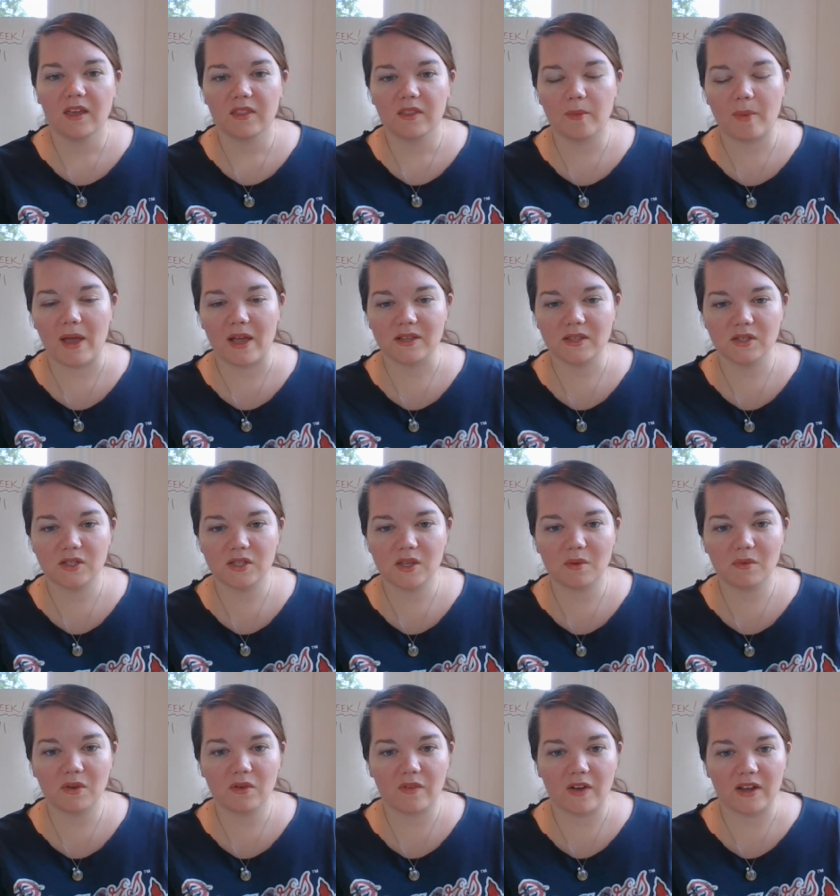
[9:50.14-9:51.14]
The passage
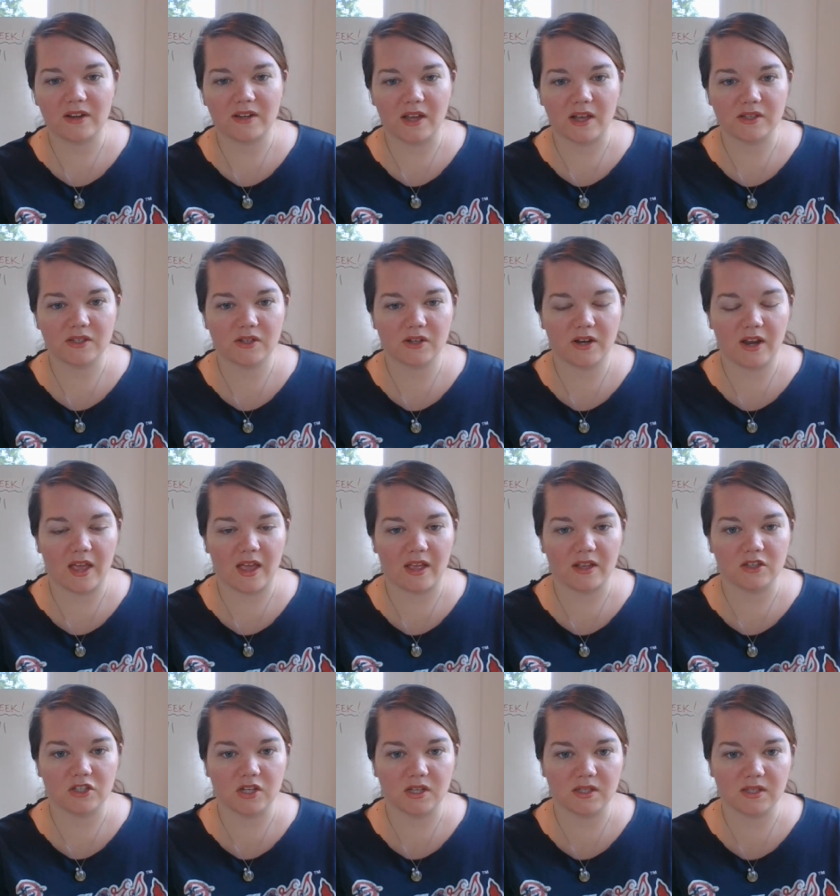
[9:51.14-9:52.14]
that we read
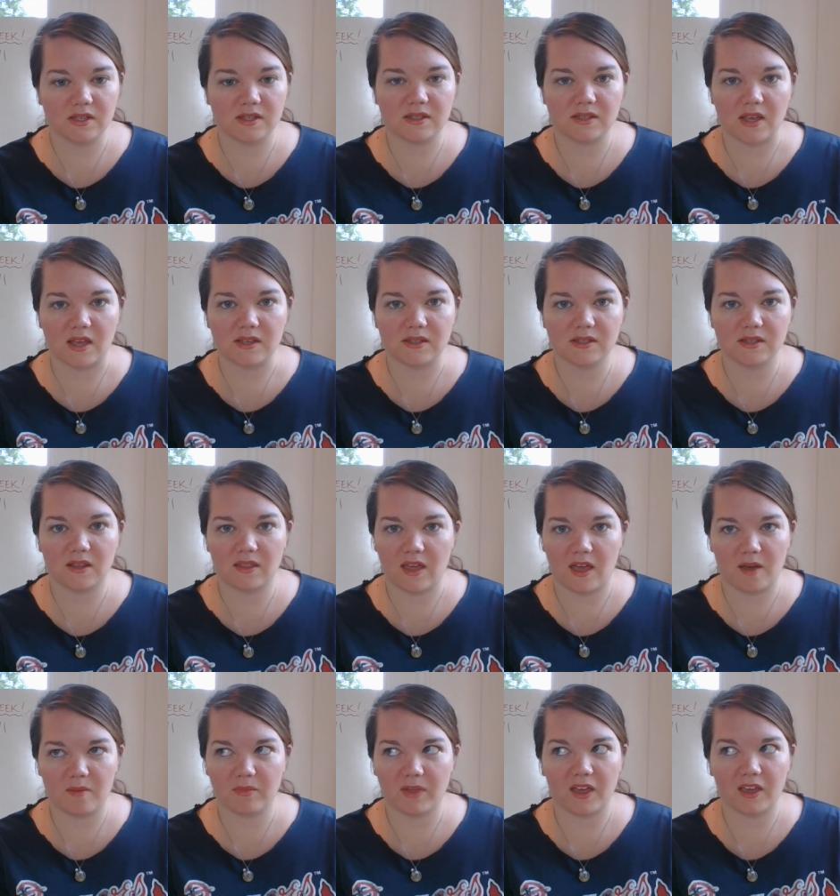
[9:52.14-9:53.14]
yesterday, Jesus says to
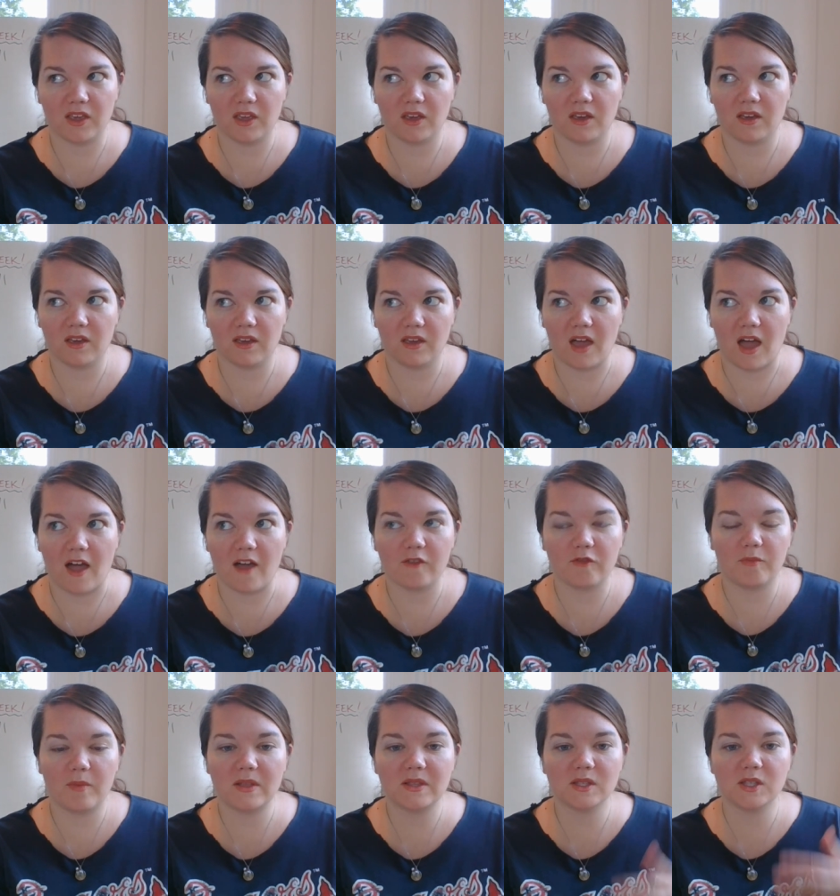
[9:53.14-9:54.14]
them, like,
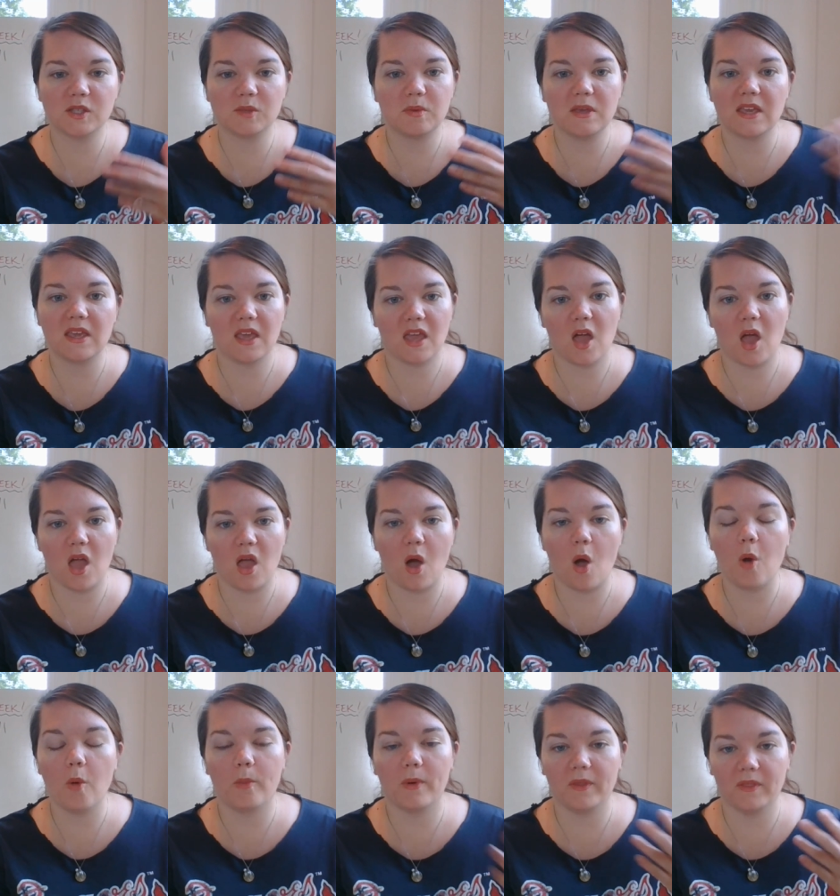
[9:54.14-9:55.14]
I've been speaking
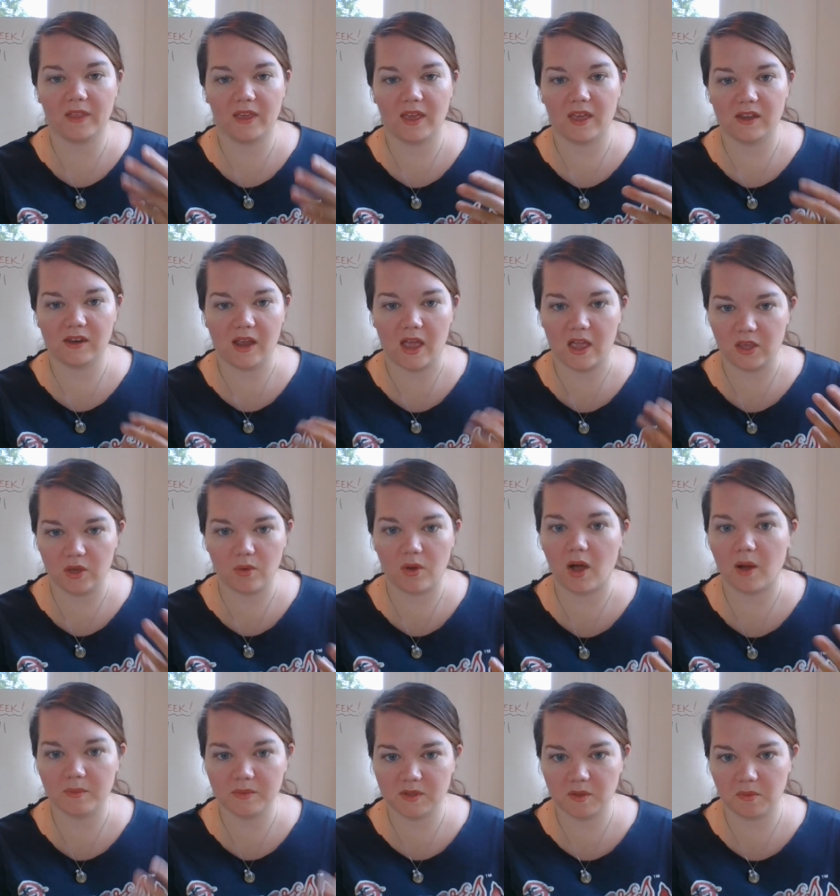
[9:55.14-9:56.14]
openly and yet you
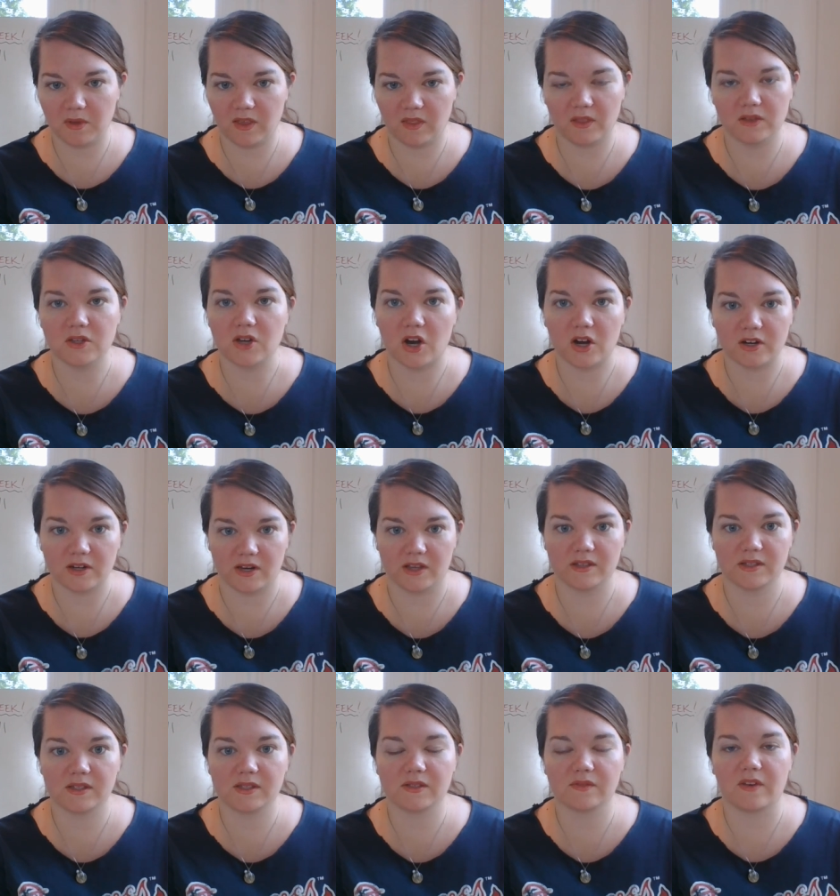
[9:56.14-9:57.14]
come to me in the
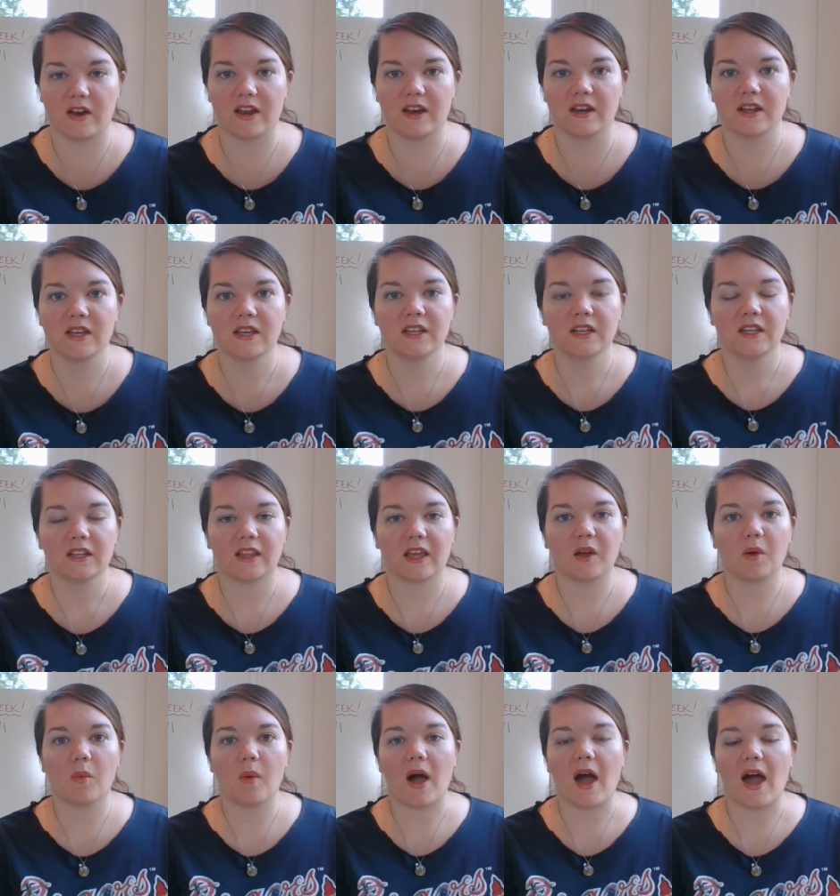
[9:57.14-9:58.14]
darkness, right?
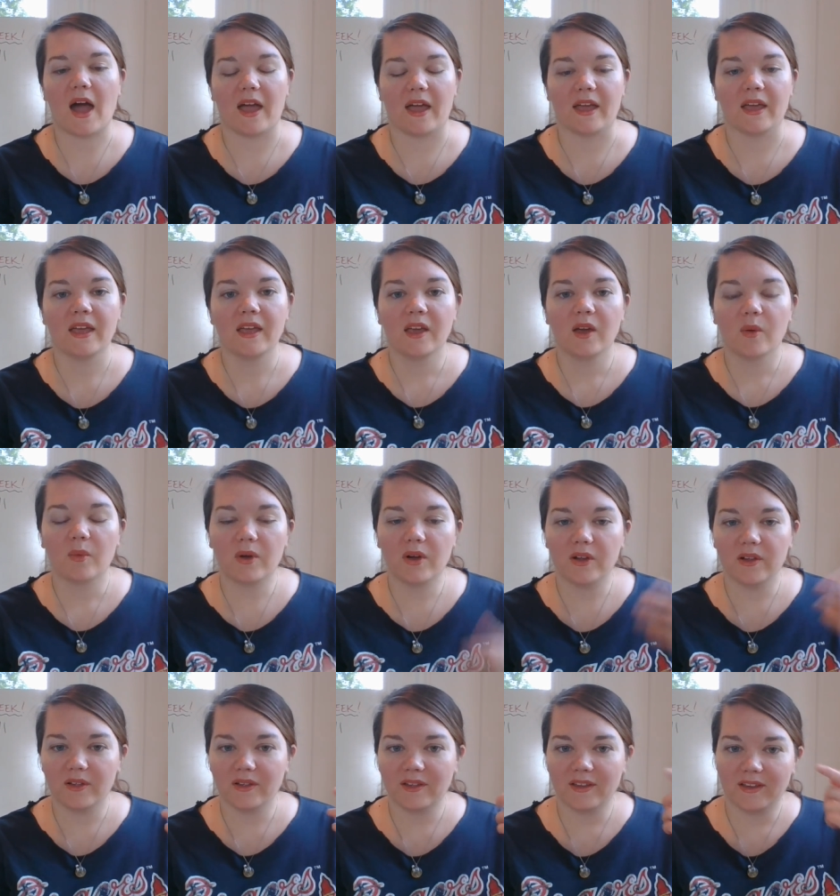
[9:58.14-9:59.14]
Like, why?
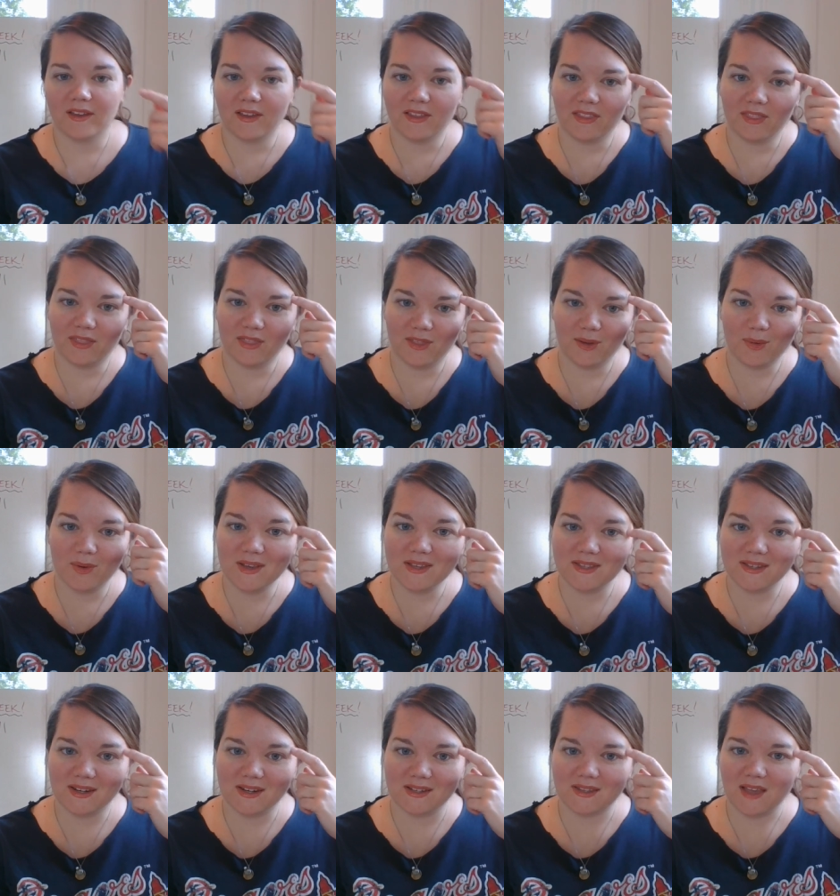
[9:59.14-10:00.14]
Well, the
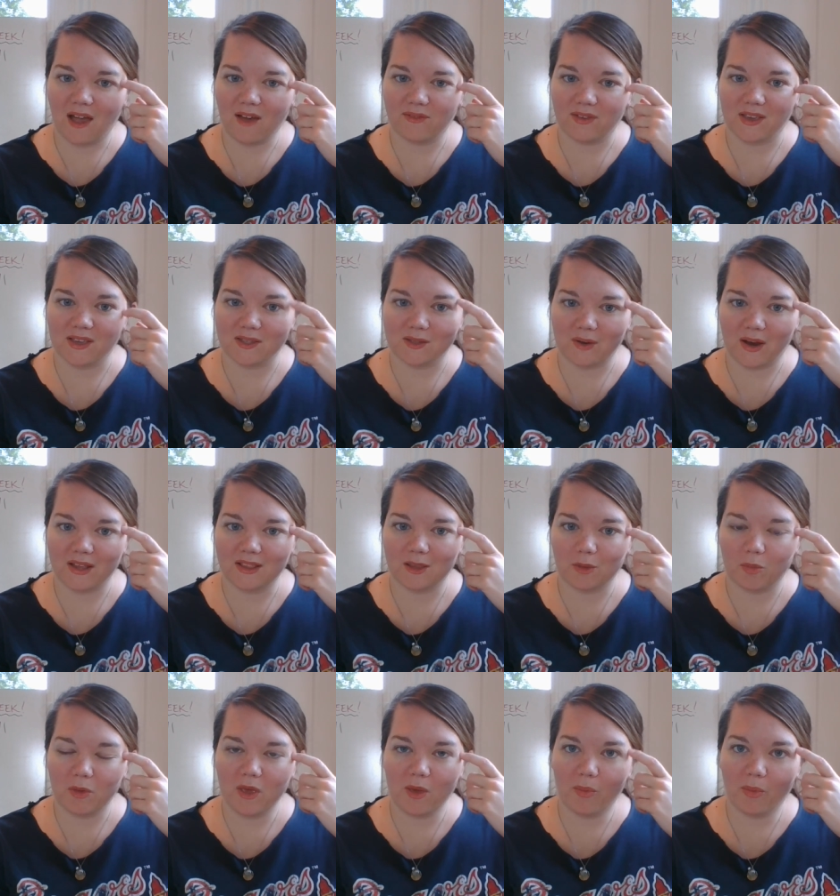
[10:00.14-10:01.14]
reason is obvious, right?
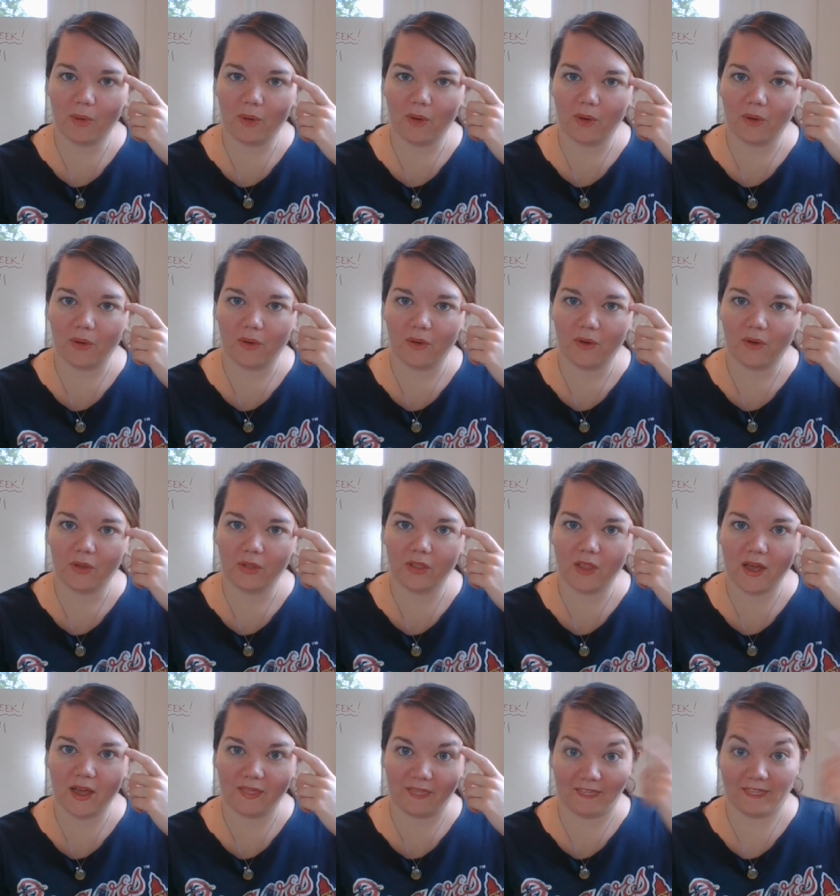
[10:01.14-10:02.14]
The people
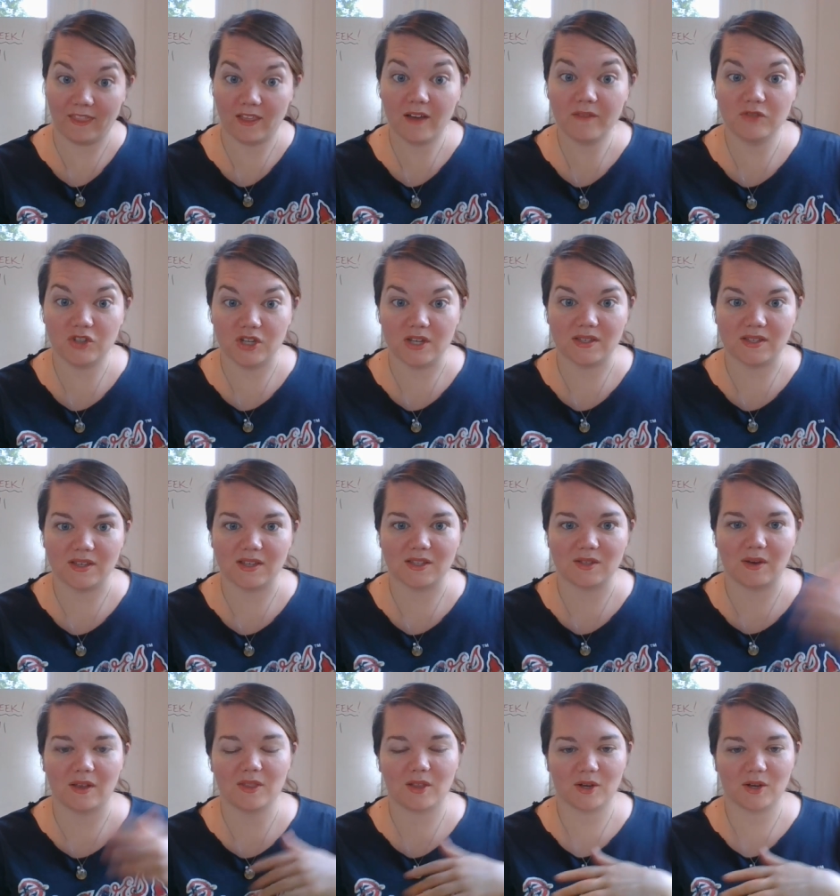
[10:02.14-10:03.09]
lo- love Jesus, right?